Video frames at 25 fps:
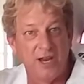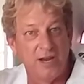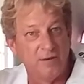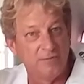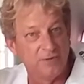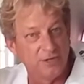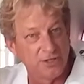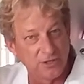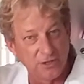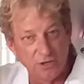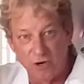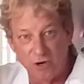I'm
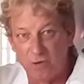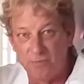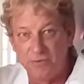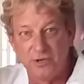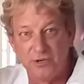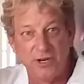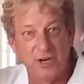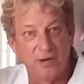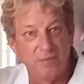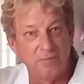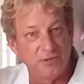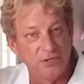just going to
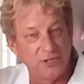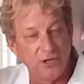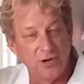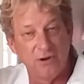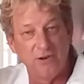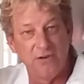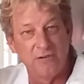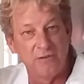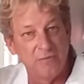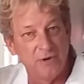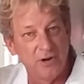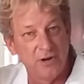open it up and show
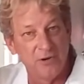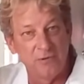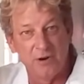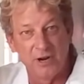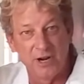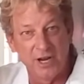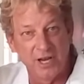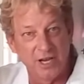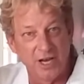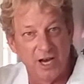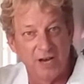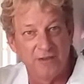everybody what
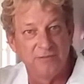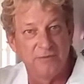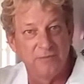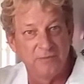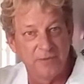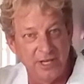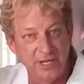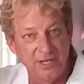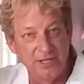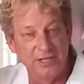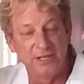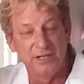I got from
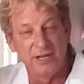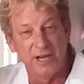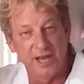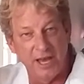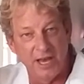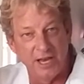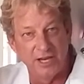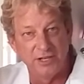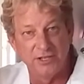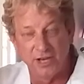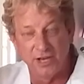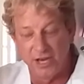Deal and
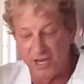Dash,